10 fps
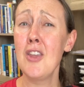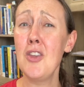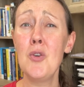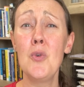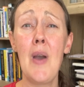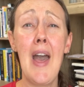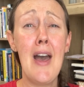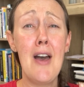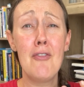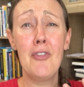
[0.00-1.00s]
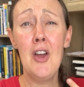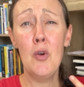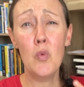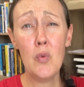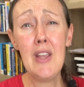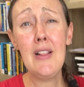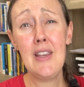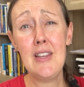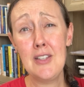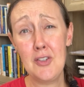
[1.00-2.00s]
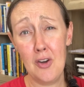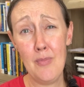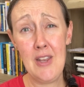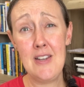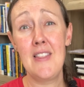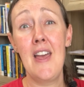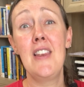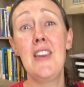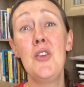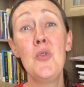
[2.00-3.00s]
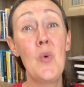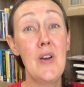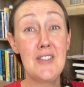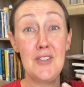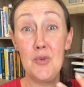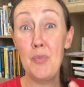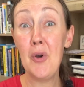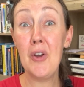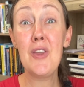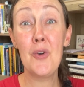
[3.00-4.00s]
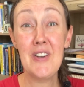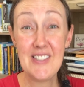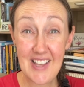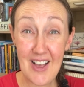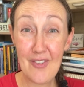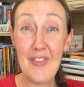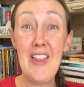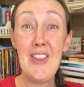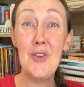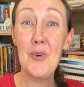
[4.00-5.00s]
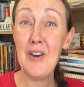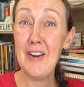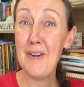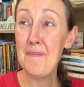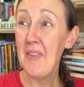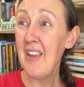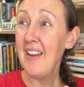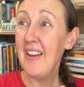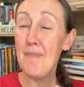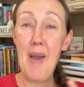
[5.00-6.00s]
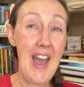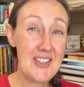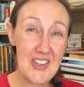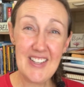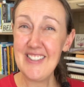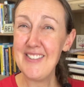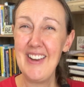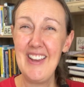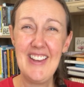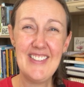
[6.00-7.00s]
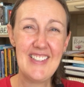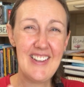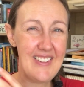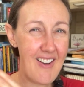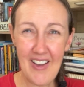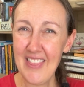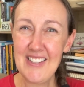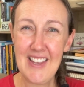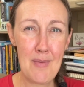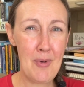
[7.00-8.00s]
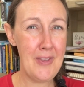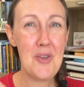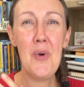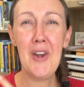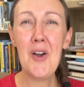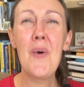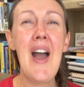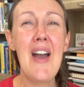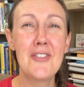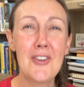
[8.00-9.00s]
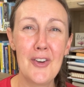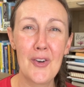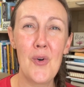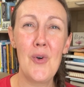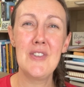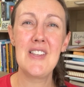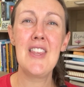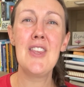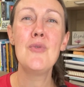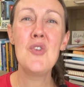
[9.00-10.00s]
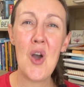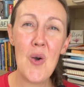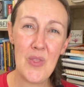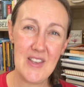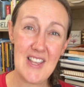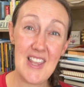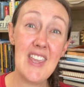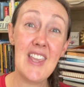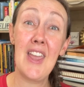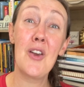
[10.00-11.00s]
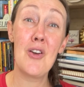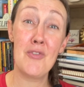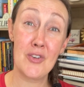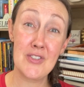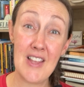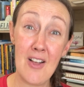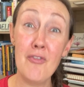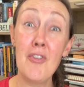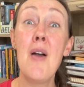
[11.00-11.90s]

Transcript: you have really determined that you want to put yourself and your passions, right, on the table. You want to go after your goals and you know that taking care of yourself